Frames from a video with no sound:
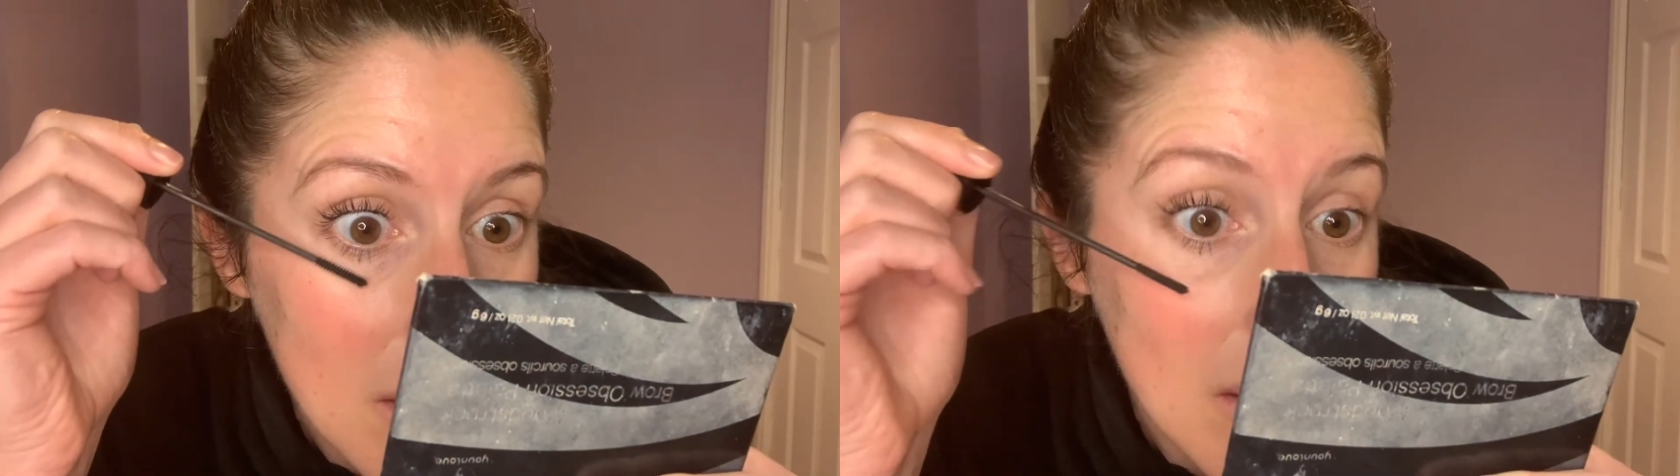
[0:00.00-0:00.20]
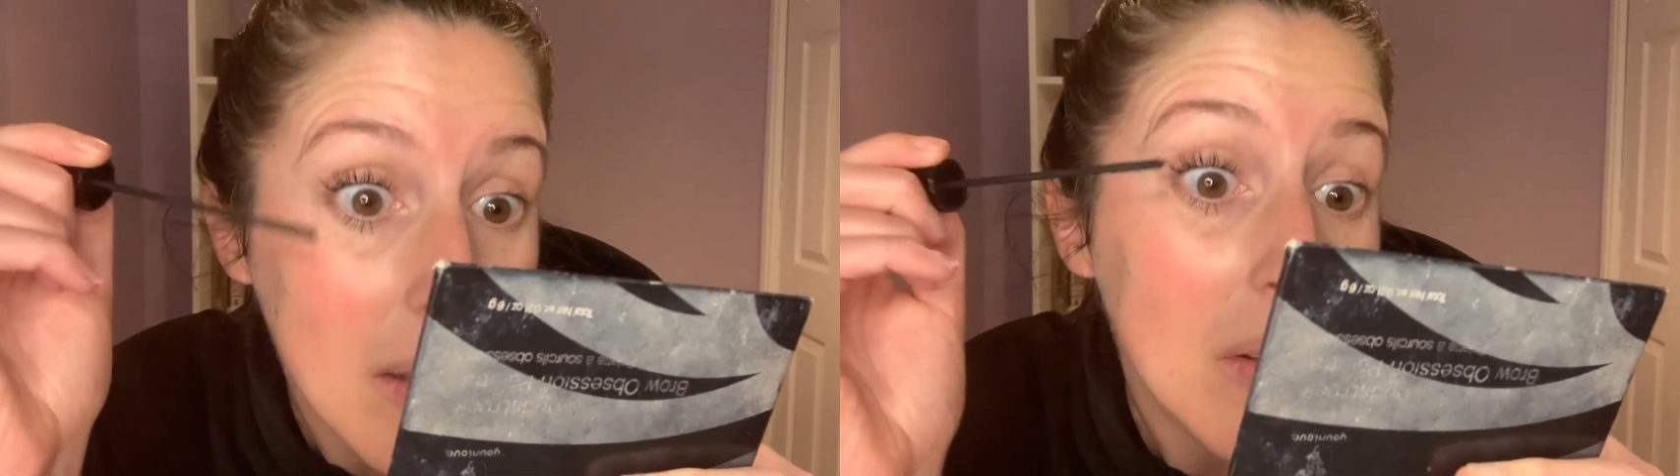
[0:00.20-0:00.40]

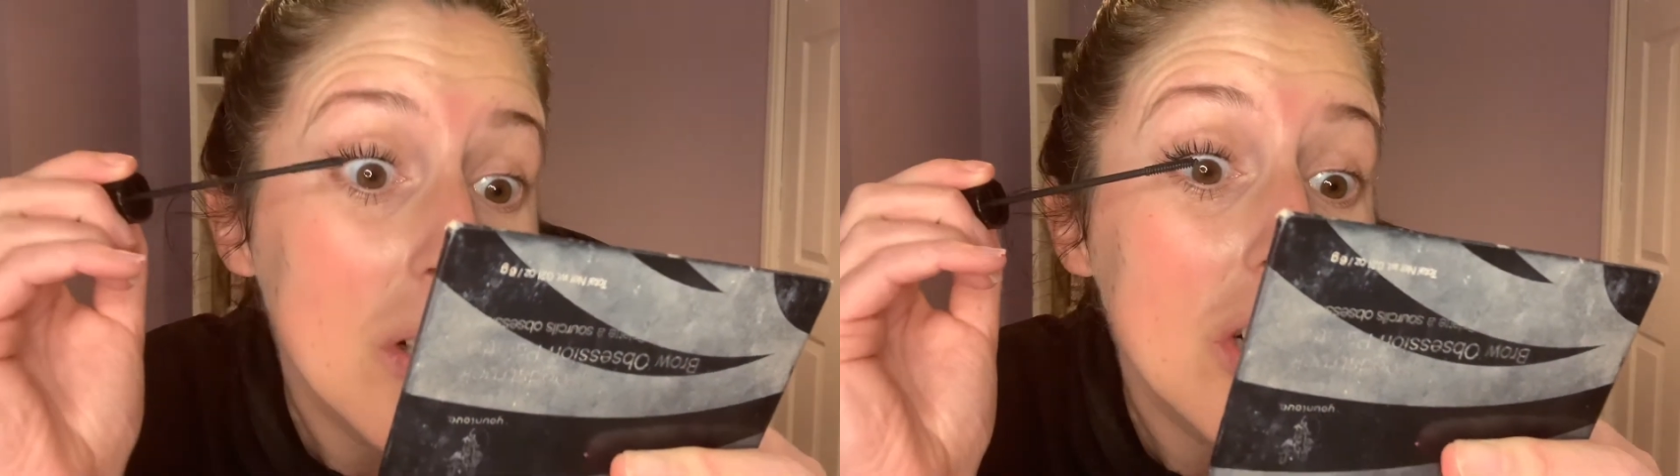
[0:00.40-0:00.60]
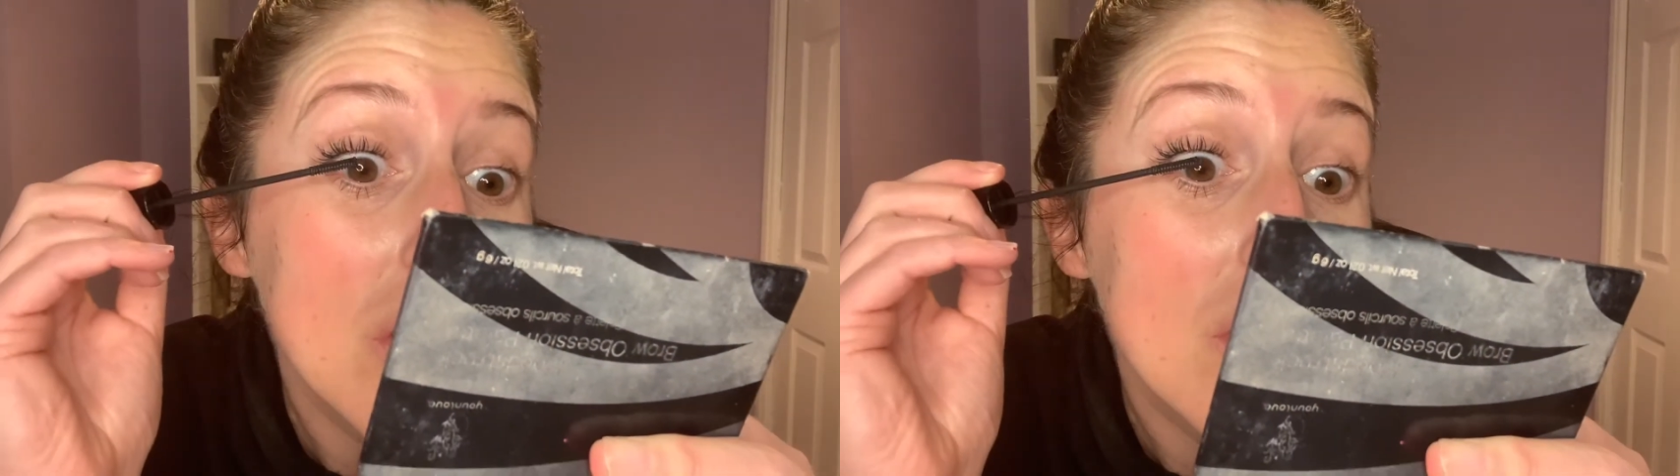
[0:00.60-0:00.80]
your little
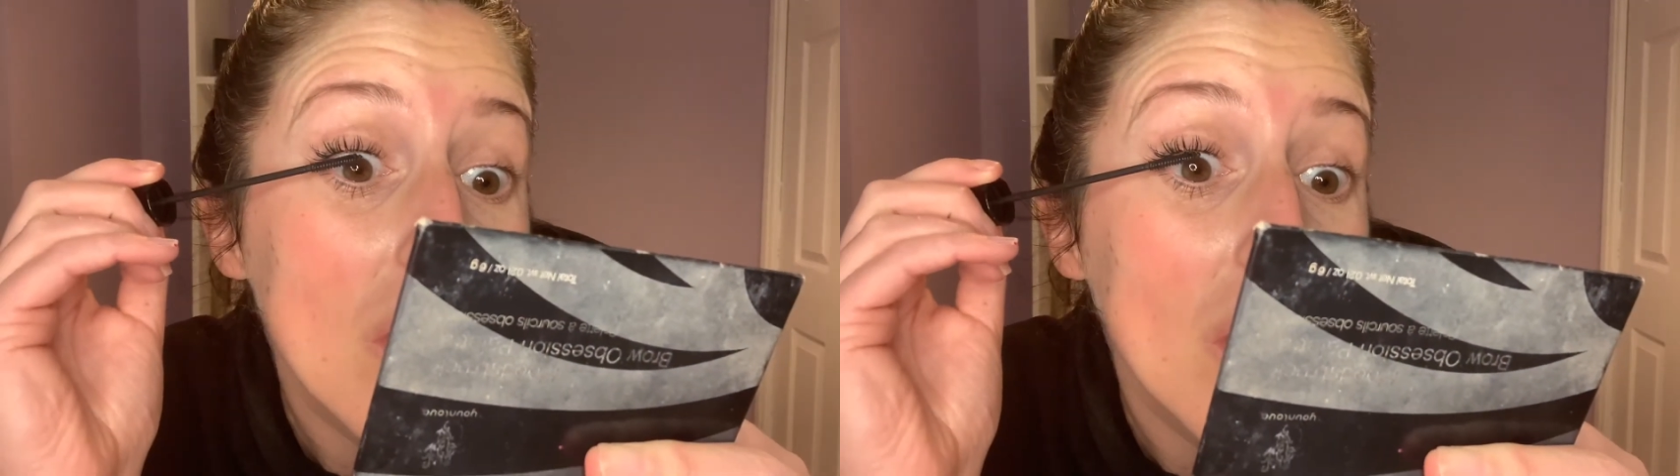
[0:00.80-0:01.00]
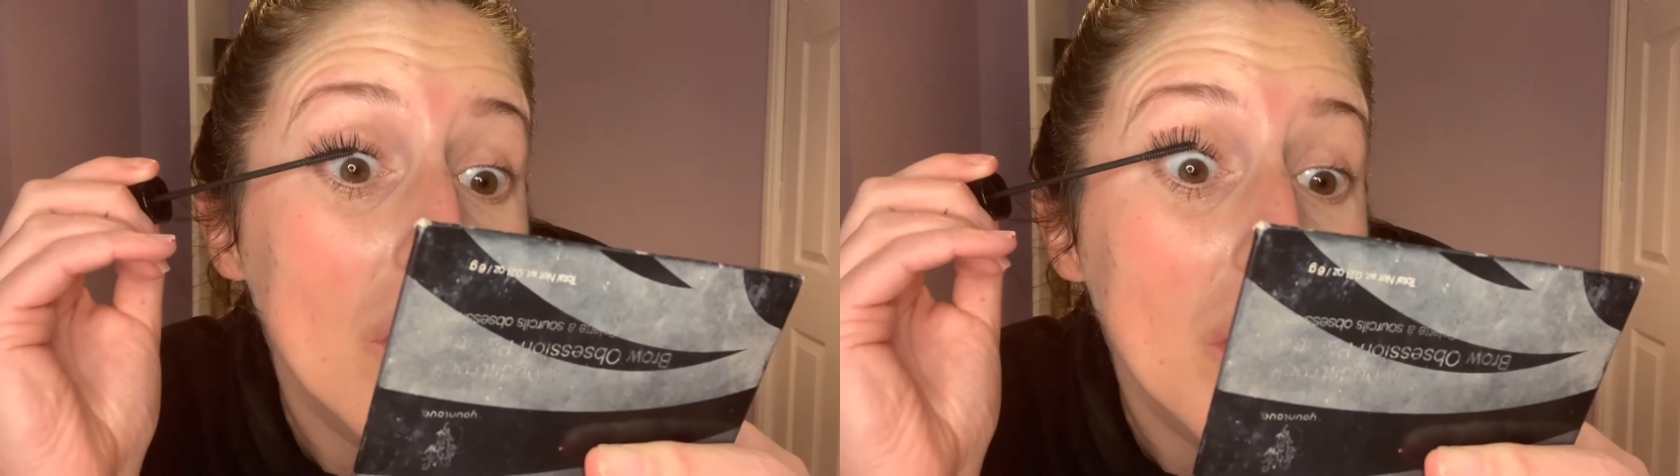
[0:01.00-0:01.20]

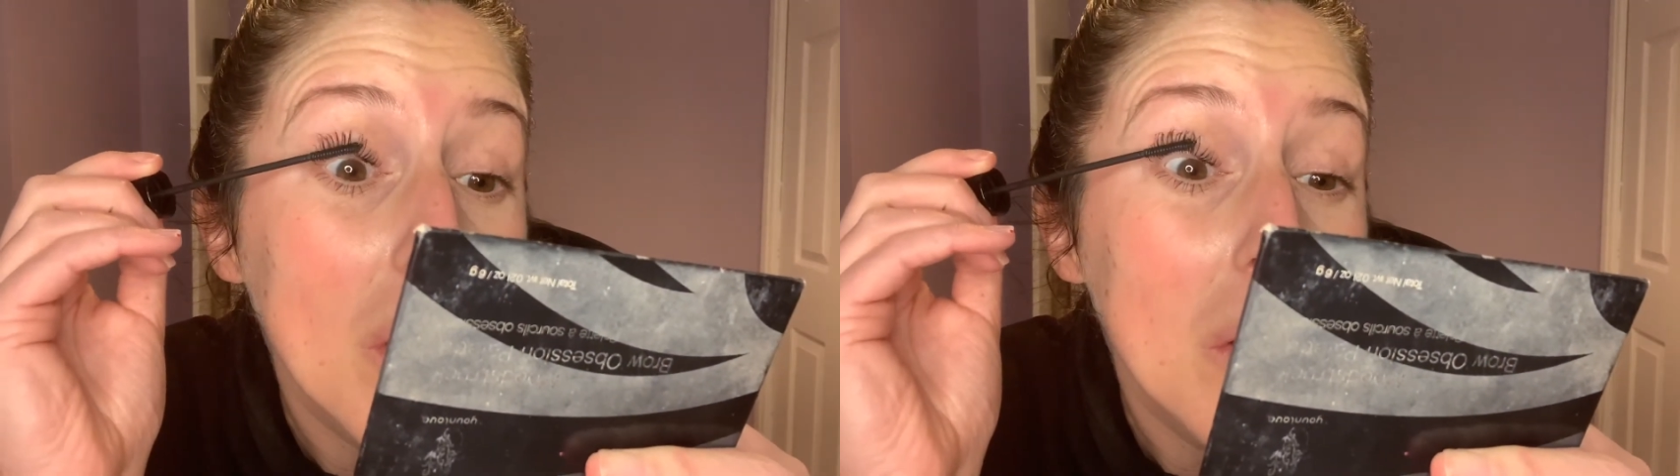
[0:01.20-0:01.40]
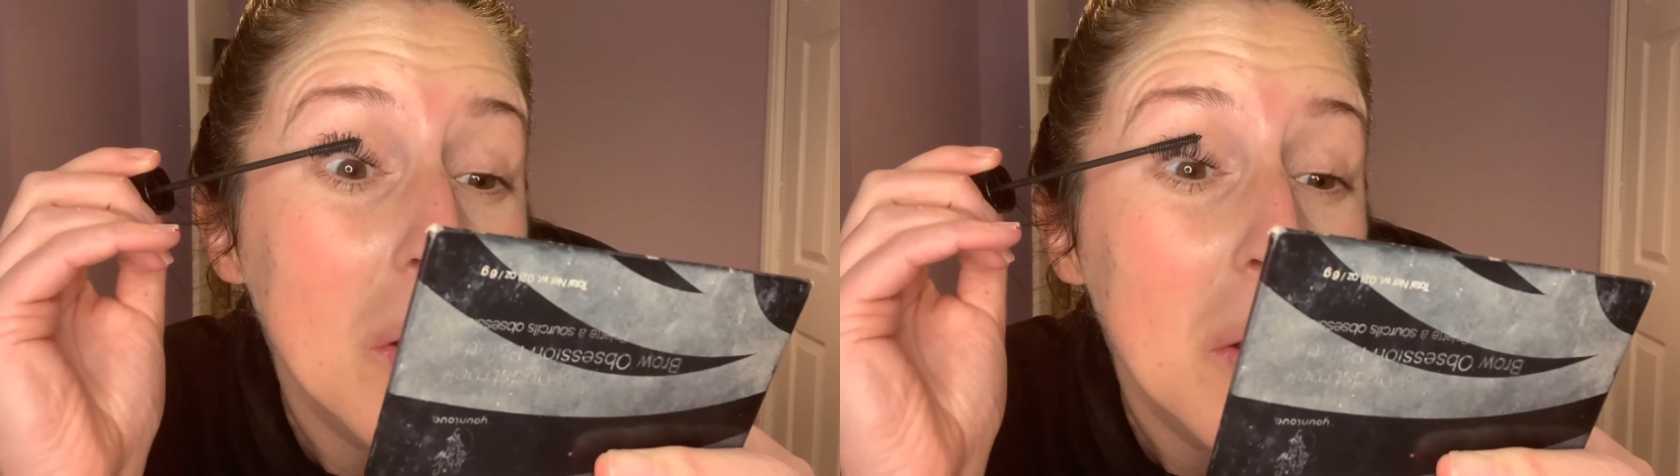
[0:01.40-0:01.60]

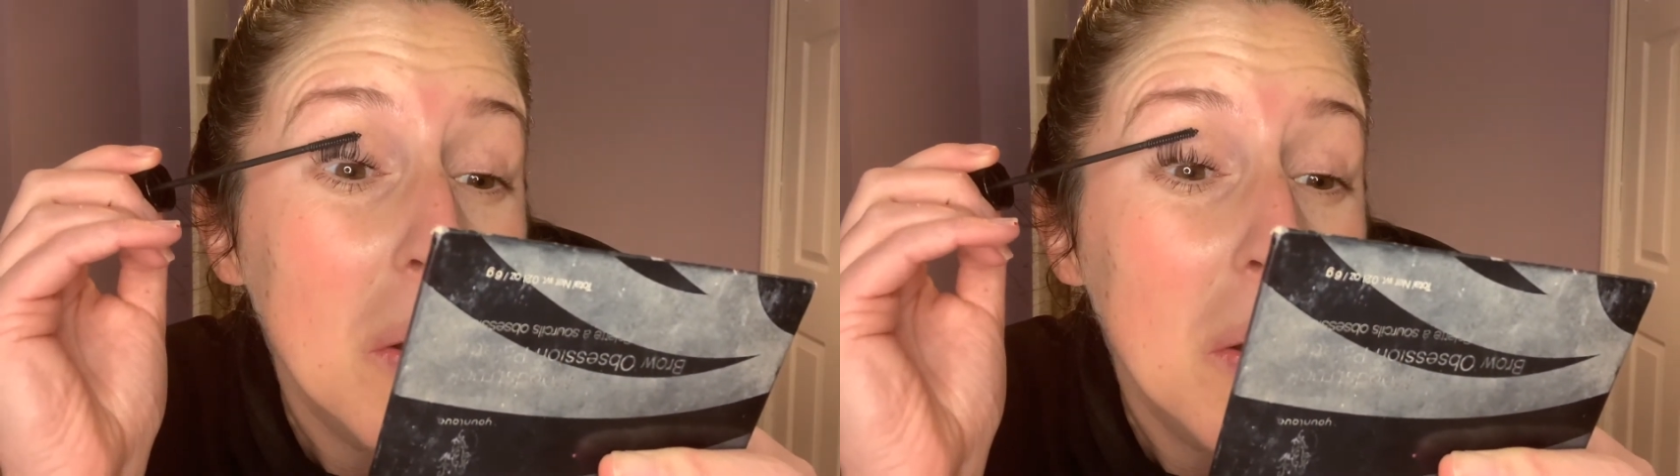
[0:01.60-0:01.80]
tutorial